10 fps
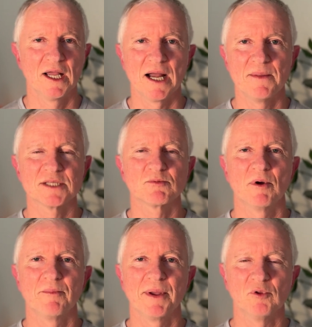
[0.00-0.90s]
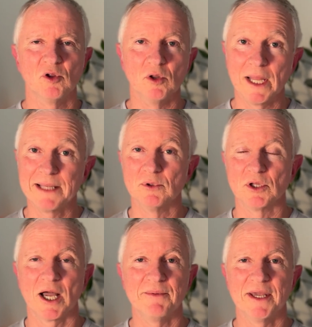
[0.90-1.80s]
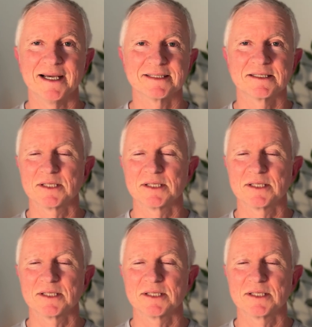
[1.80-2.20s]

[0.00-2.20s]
and that's when people are labeled IBS.